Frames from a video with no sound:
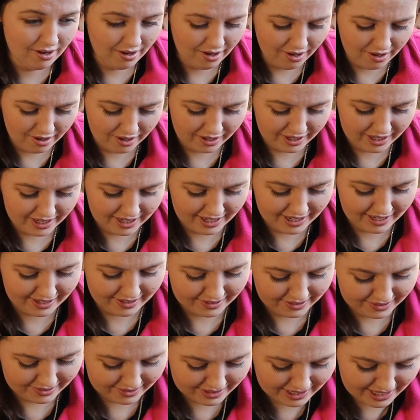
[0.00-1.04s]
Oh yeah,
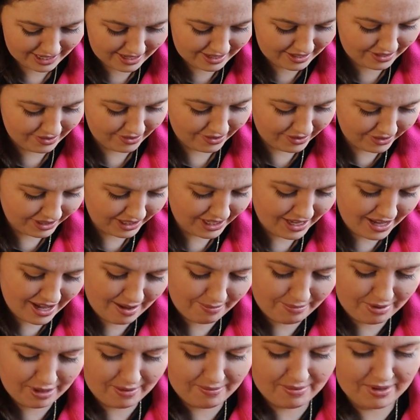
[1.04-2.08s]
okay. Oh yeah,
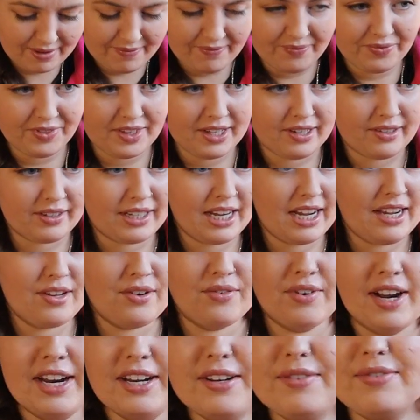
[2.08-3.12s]
baby. Okay,
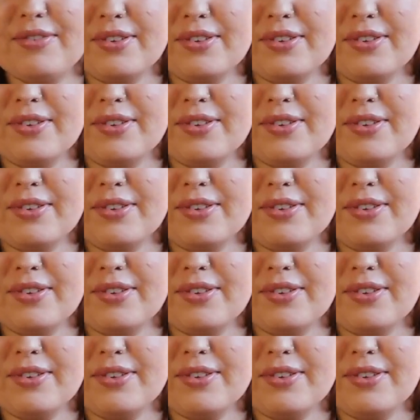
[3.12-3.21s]
you ready